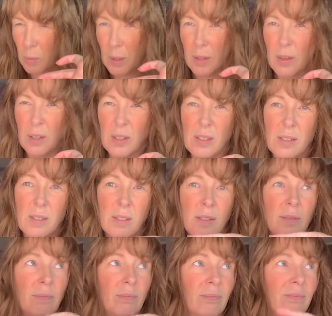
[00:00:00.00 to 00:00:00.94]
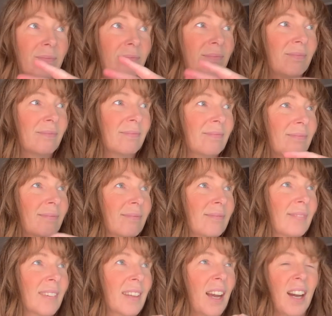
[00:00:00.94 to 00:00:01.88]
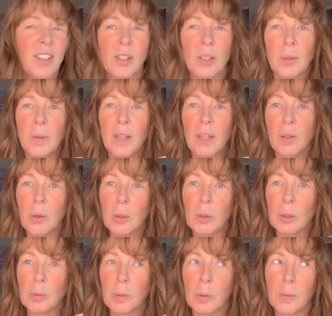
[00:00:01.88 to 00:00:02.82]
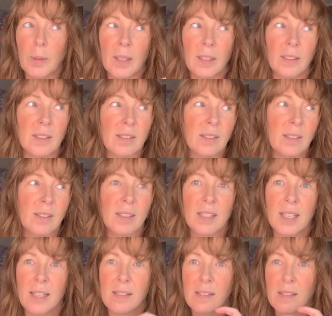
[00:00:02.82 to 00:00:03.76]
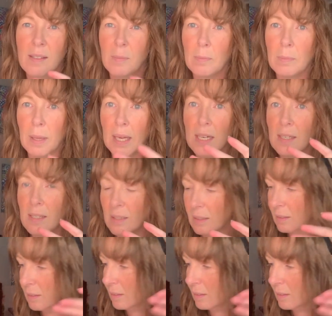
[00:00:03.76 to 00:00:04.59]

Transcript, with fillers: one of those I don't know what they're called but where it sort of sets the beat